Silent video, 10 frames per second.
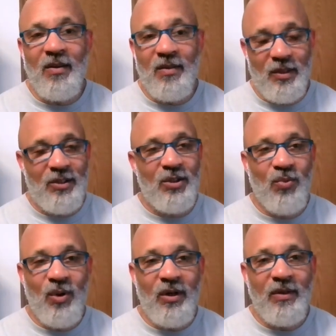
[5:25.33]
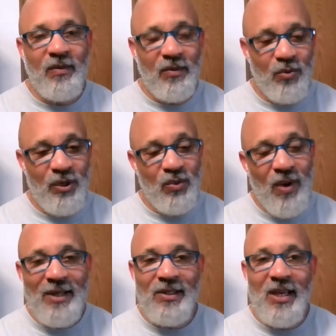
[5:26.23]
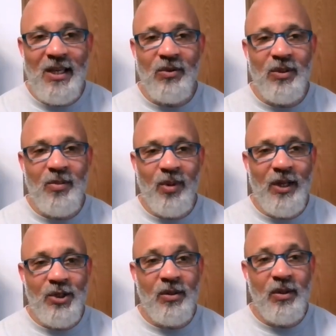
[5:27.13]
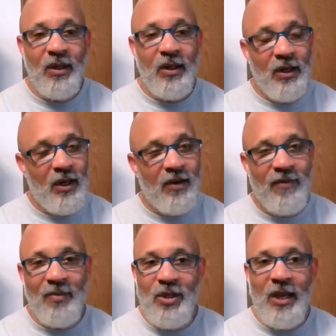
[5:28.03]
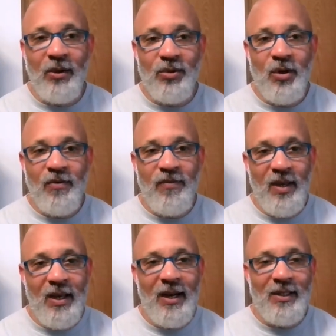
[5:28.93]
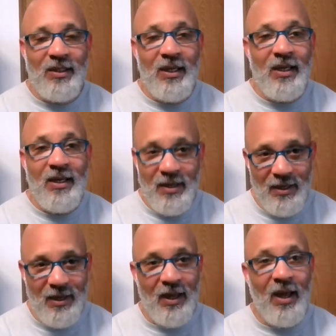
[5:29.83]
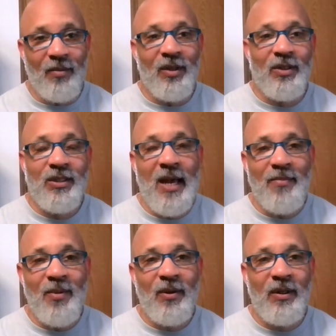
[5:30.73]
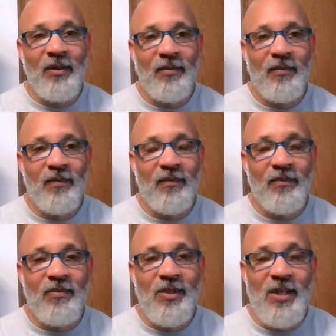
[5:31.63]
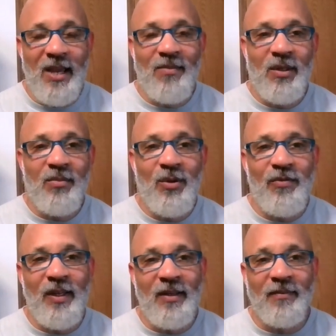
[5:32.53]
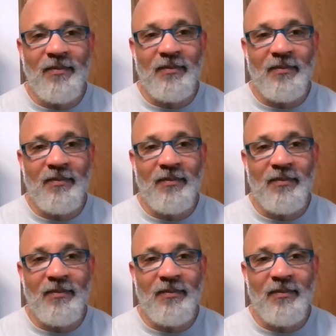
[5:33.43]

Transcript: this is one. The reason why I say guilty pleasure, if I'm channel surfing and I see it, I'm going to stop on it. Damn good movie.